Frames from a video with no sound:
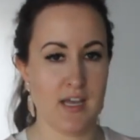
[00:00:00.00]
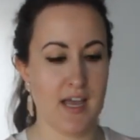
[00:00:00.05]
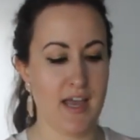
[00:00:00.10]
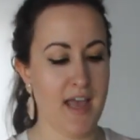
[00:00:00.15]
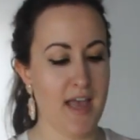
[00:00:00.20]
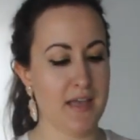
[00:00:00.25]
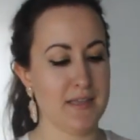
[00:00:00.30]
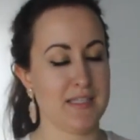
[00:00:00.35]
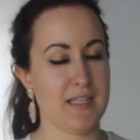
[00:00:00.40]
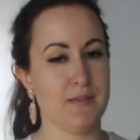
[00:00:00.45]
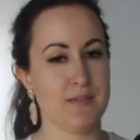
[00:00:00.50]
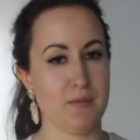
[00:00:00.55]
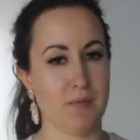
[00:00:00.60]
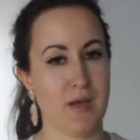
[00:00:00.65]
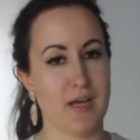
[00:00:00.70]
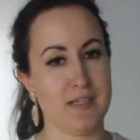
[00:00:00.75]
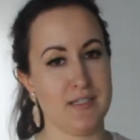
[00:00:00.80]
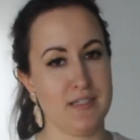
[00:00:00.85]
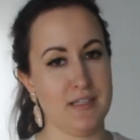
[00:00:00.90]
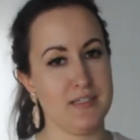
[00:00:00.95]
It has to have some
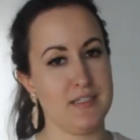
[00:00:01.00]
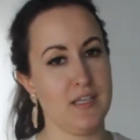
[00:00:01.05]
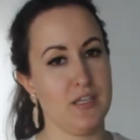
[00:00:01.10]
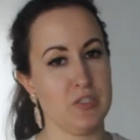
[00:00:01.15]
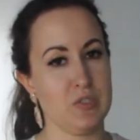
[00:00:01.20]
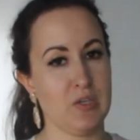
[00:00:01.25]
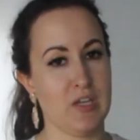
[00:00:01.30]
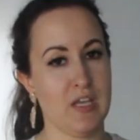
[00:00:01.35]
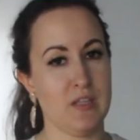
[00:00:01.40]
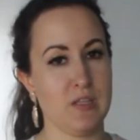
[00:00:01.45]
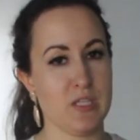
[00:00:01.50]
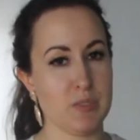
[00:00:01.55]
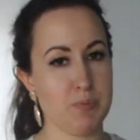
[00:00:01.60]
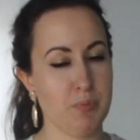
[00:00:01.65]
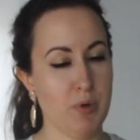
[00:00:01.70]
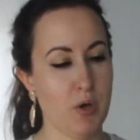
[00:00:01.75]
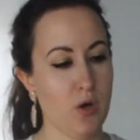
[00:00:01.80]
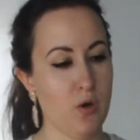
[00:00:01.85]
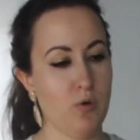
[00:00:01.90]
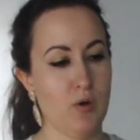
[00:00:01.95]
kind of detail. So again, this
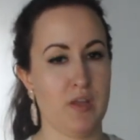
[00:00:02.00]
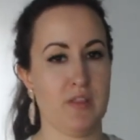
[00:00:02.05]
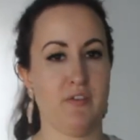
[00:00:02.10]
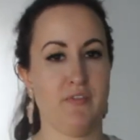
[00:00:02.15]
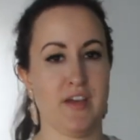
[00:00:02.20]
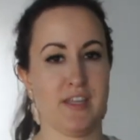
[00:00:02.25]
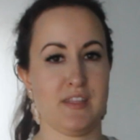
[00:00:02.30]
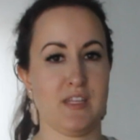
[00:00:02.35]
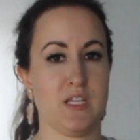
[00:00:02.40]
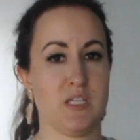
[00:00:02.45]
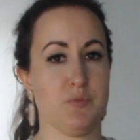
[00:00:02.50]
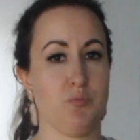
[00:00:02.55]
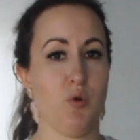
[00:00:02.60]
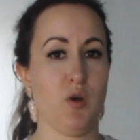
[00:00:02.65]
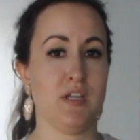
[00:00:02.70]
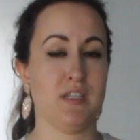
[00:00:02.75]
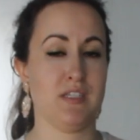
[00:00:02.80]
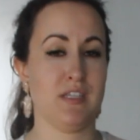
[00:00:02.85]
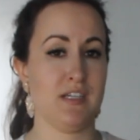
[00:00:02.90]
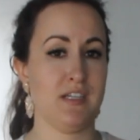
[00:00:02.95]
bow and the fact that it's
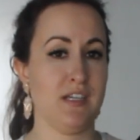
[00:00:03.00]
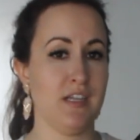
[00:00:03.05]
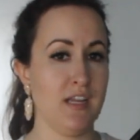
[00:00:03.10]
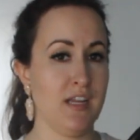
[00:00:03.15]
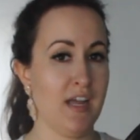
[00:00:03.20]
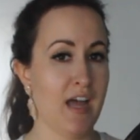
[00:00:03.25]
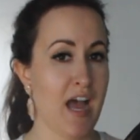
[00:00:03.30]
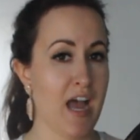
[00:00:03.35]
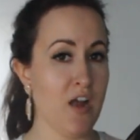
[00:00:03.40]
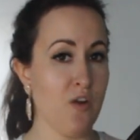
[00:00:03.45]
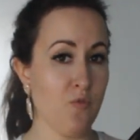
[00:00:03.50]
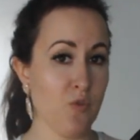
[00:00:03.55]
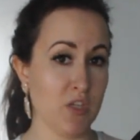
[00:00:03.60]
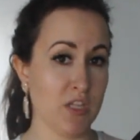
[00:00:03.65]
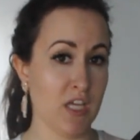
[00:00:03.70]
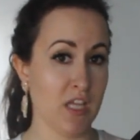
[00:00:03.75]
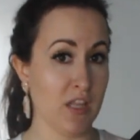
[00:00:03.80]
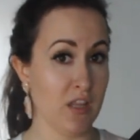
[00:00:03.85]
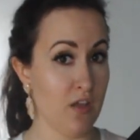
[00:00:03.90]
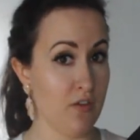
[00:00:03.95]
pointed. I
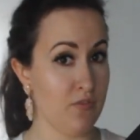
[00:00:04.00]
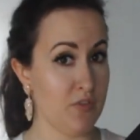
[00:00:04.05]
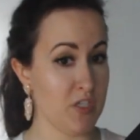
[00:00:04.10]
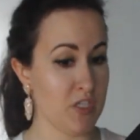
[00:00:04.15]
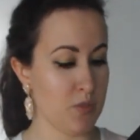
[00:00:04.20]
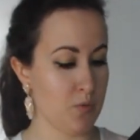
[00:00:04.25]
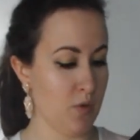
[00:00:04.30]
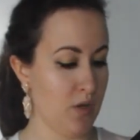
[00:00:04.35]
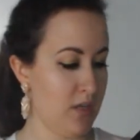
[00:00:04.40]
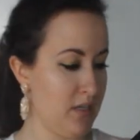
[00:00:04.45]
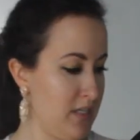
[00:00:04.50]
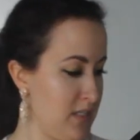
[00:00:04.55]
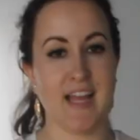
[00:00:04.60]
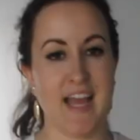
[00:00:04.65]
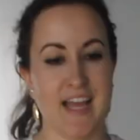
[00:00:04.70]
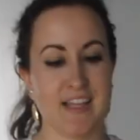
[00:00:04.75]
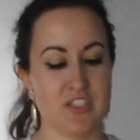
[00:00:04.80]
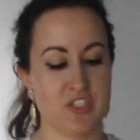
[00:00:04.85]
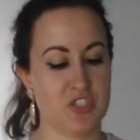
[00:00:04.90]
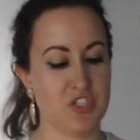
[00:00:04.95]
really love this one. I
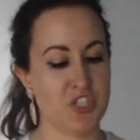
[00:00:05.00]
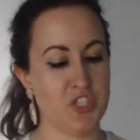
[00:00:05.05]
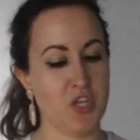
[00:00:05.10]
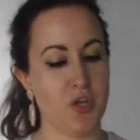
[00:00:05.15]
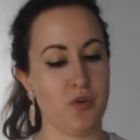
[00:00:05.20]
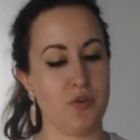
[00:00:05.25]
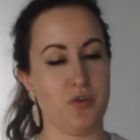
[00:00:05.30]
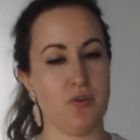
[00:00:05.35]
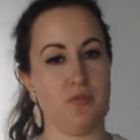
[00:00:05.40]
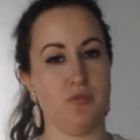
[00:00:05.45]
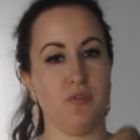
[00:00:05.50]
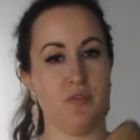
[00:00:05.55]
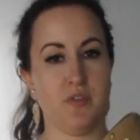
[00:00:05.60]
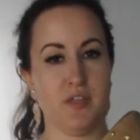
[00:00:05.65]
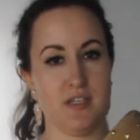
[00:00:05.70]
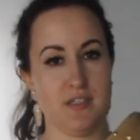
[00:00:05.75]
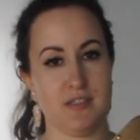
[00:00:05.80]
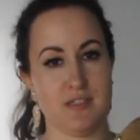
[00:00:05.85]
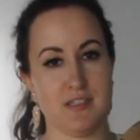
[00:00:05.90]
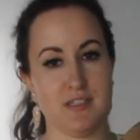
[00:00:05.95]
had to just show you
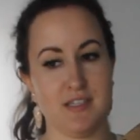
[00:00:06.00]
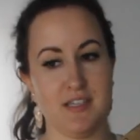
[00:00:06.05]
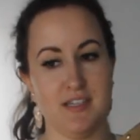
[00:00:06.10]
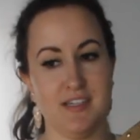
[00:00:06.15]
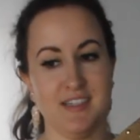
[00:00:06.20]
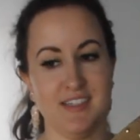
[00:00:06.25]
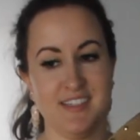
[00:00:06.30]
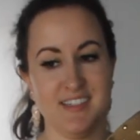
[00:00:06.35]
this.